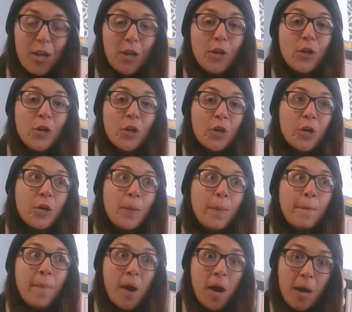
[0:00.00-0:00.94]
Your
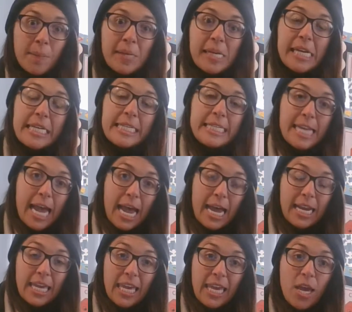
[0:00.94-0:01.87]
mommy and
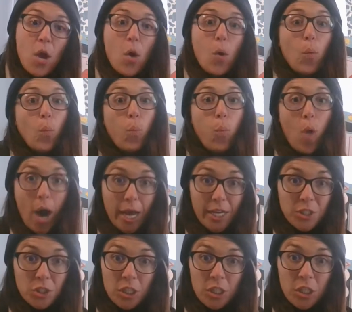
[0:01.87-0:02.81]
daddy
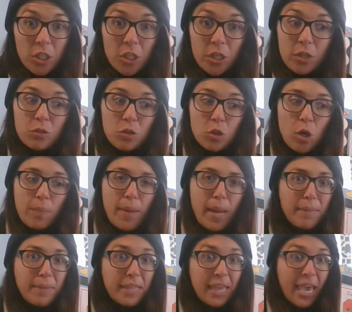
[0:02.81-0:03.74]
watch the news, or
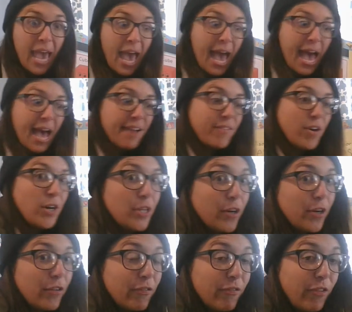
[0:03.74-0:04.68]
maybe they have on
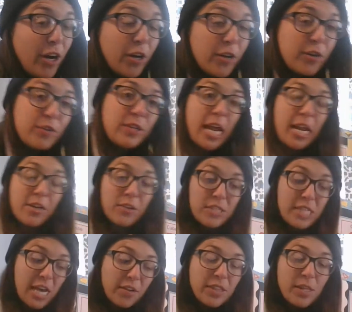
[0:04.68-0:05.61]
their phone, it'll
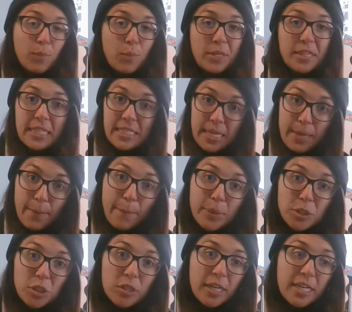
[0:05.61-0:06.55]
tell them what the
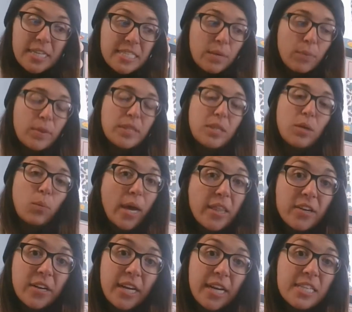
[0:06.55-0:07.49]
temperature is and what the
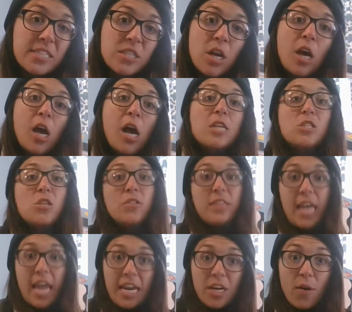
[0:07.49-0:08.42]
weather is. So
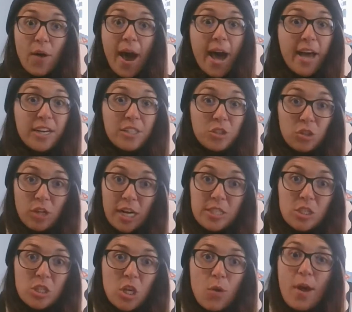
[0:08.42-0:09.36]
they know how to
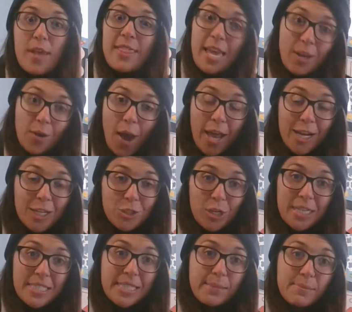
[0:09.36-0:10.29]
dress you and they know how to
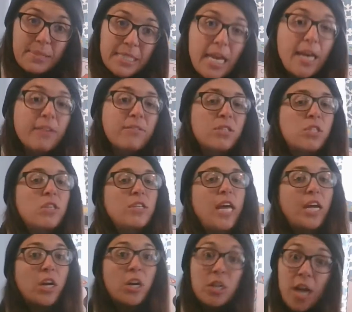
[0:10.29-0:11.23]
dress themselves so
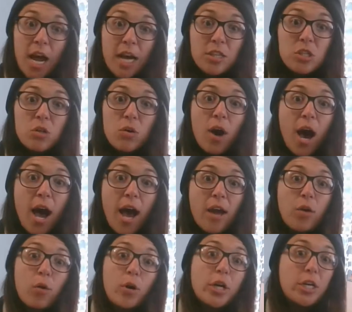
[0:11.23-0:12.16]
that you're not too
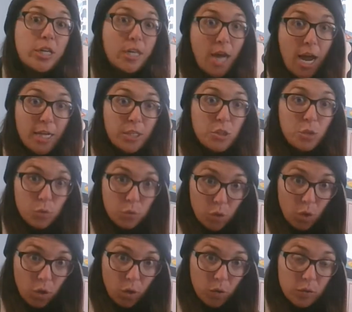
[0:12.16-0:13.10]
hot or you're not too
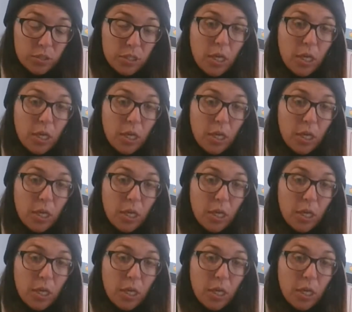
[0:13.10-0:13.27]
cold.